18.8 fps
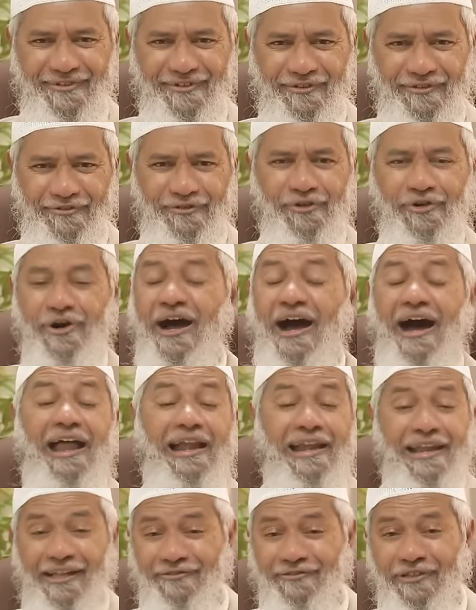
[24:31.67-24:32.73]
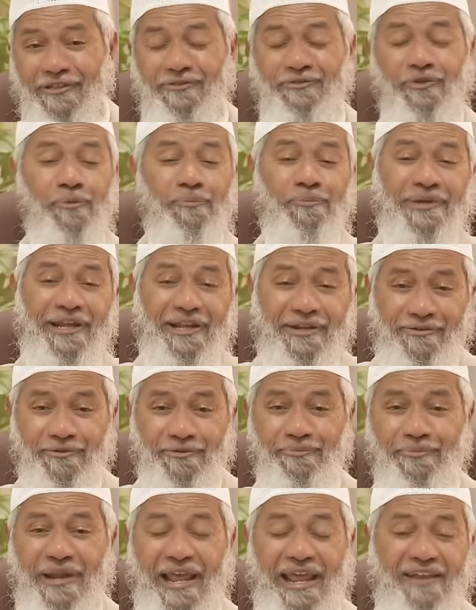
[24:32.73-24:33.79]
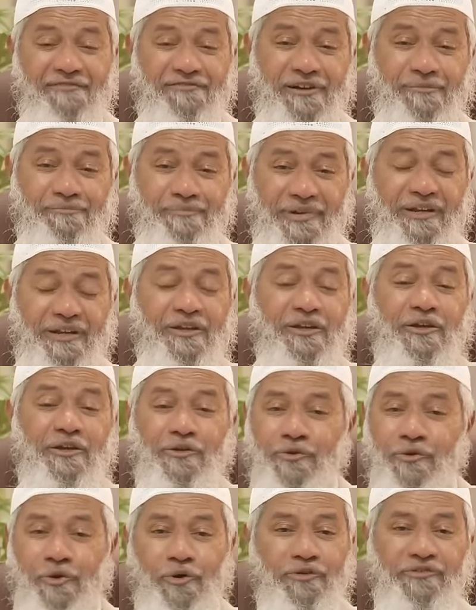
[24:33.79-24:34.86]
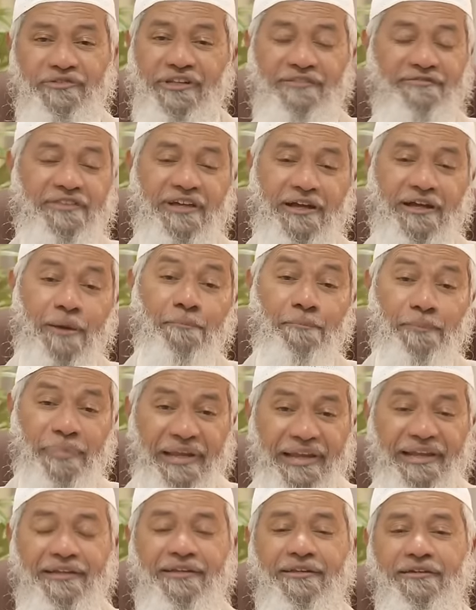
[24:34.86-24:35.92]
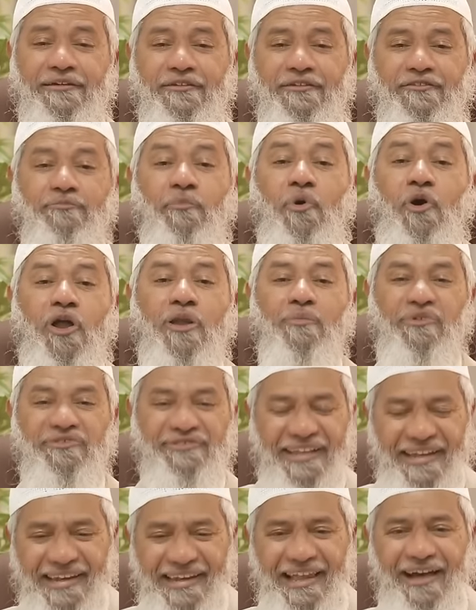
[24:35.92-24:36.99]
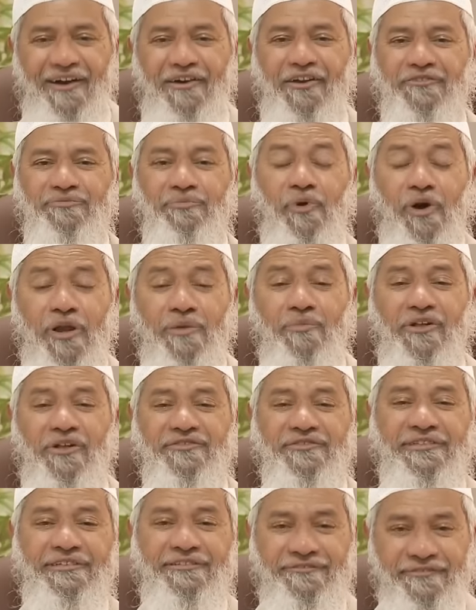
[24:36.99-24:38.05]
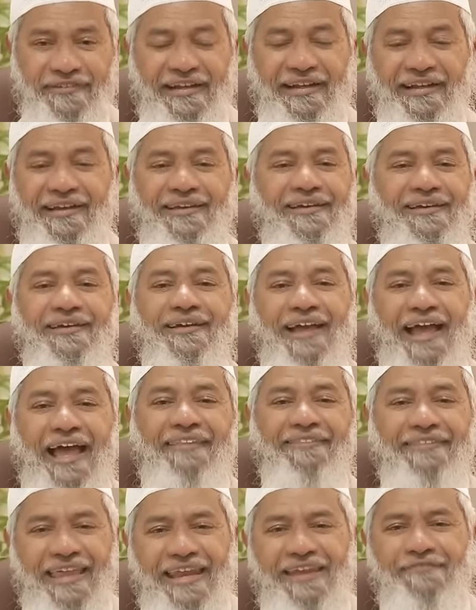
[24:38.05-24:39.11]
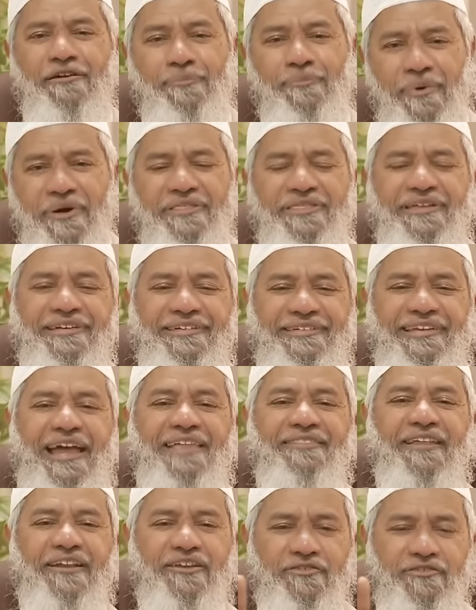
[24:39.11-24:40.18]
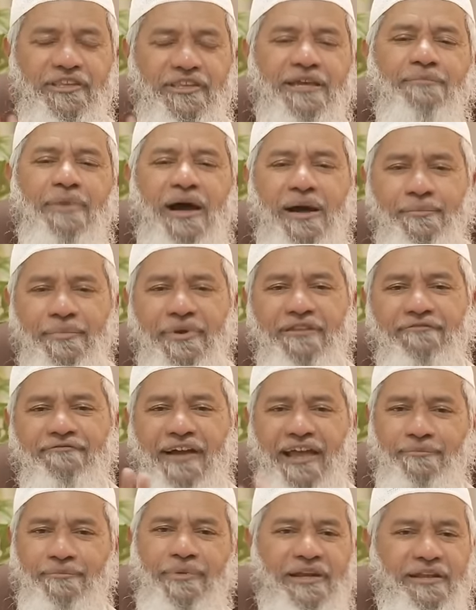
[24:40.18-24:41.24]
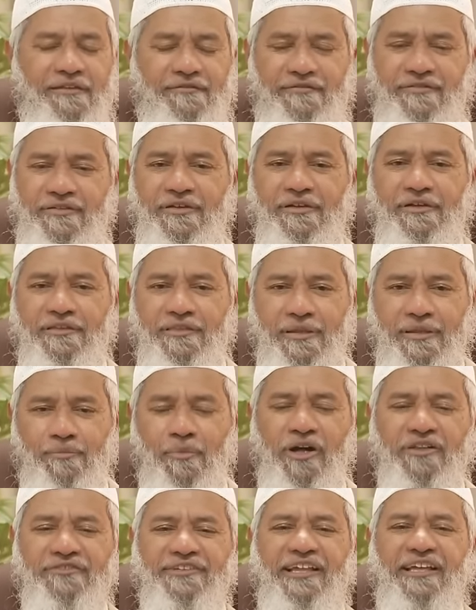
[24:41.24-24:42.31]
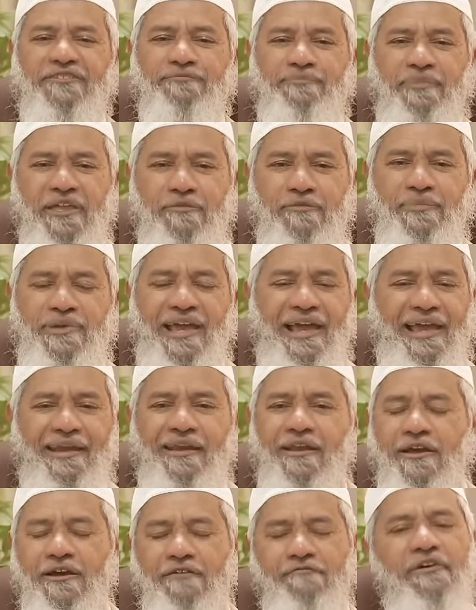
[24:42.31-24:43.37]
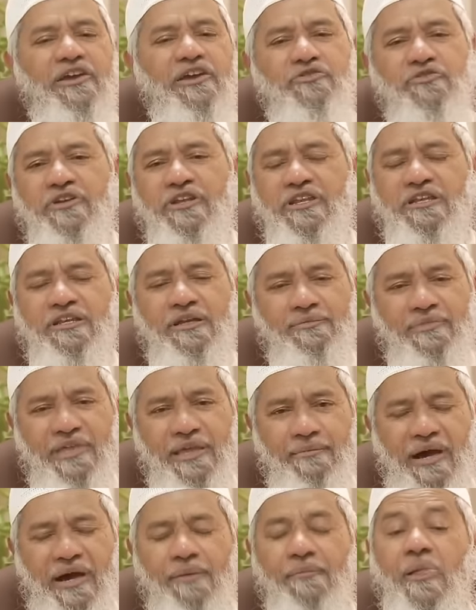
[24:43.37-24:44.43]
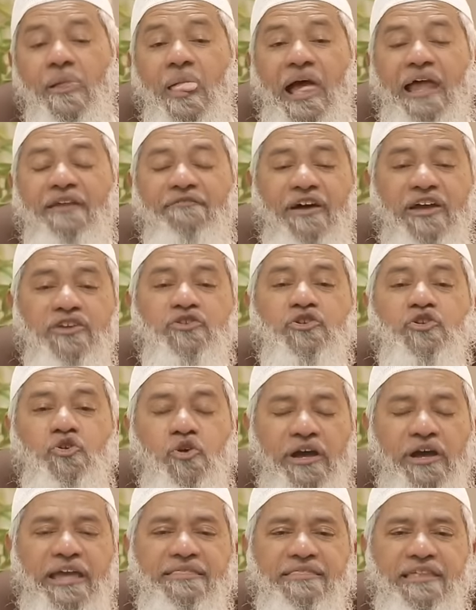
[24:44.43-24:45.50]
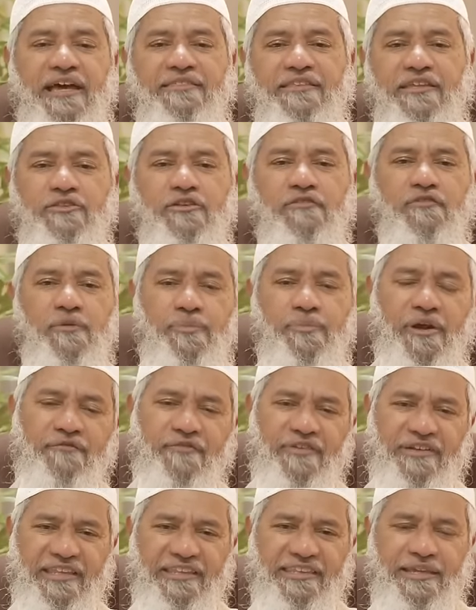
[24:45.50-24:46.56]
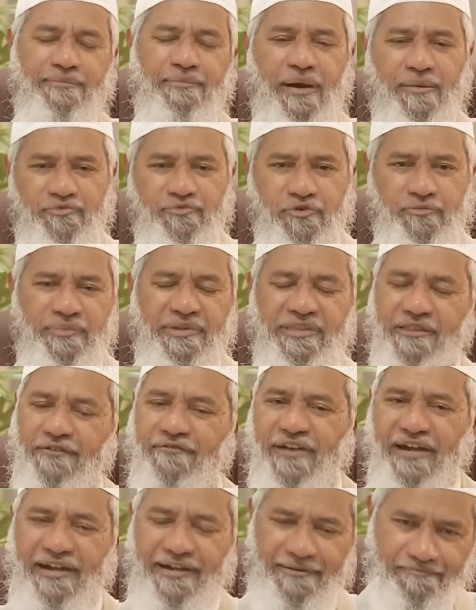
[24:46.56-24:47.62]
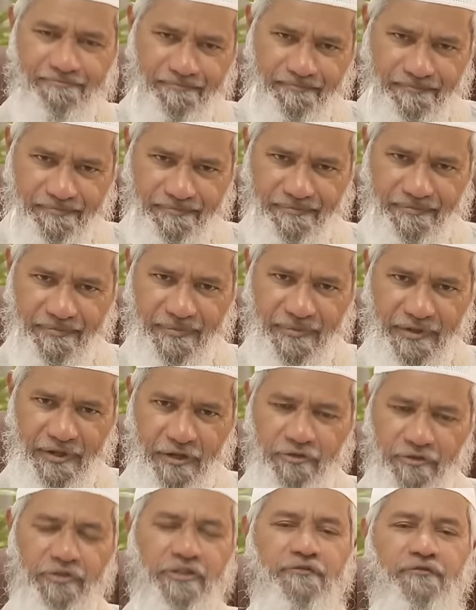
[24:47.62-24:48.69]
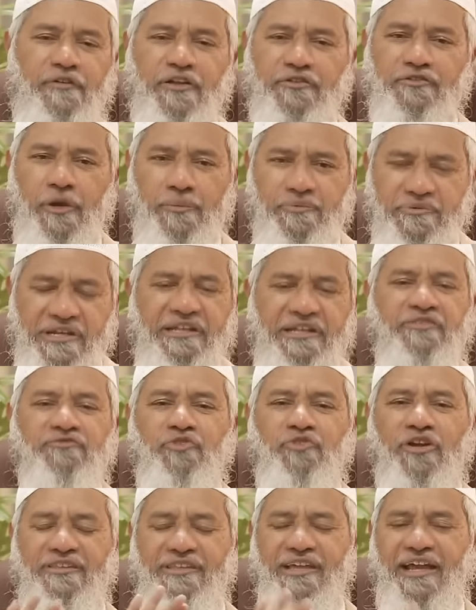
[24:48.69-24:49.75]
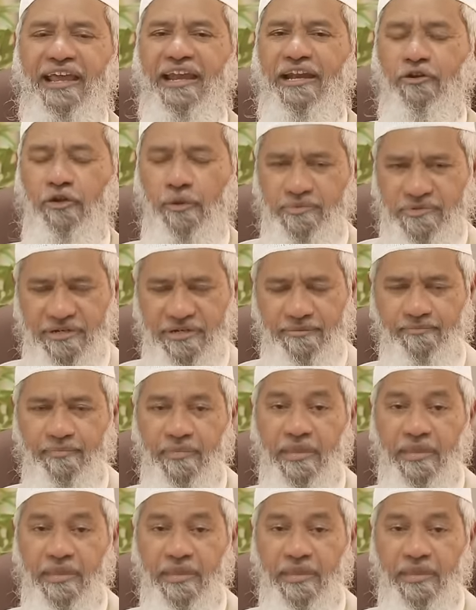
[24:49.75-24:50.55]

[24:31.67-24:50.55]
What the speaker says: So unless there's no place to pray and someone goes, if the complete small musalla or a small mosque is filled, and then if a person stands next to the imam, it's fine. But if the mosque has space behind, why should it disturb the imam? And why should you go against the hadith of the Prophet that the imam should be in the front? So the first option is not the correct option.